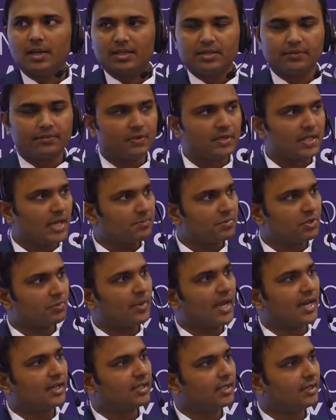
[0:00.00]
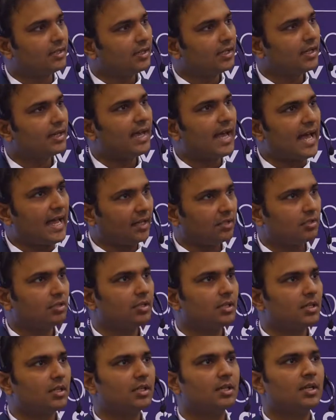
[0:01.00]
different types of bacteria act
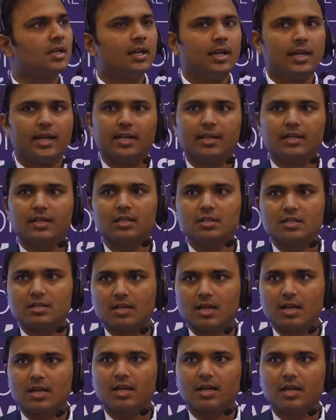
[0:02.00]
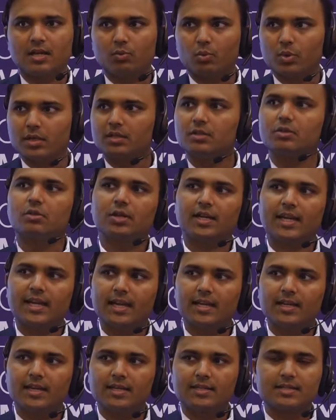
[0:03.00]
on it and convert the
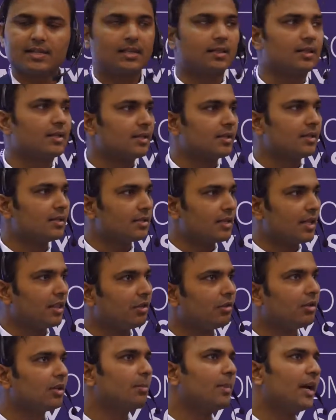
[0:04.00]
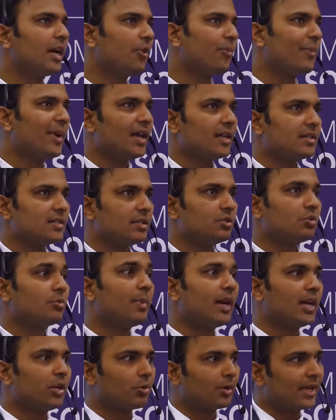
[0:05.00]
organics and the cellular biomass into
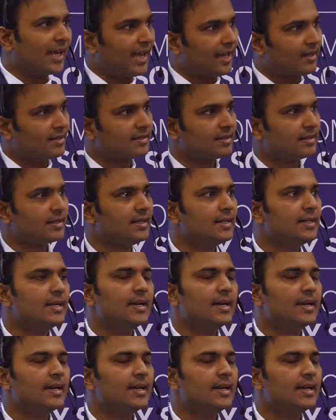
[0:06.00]
biogas.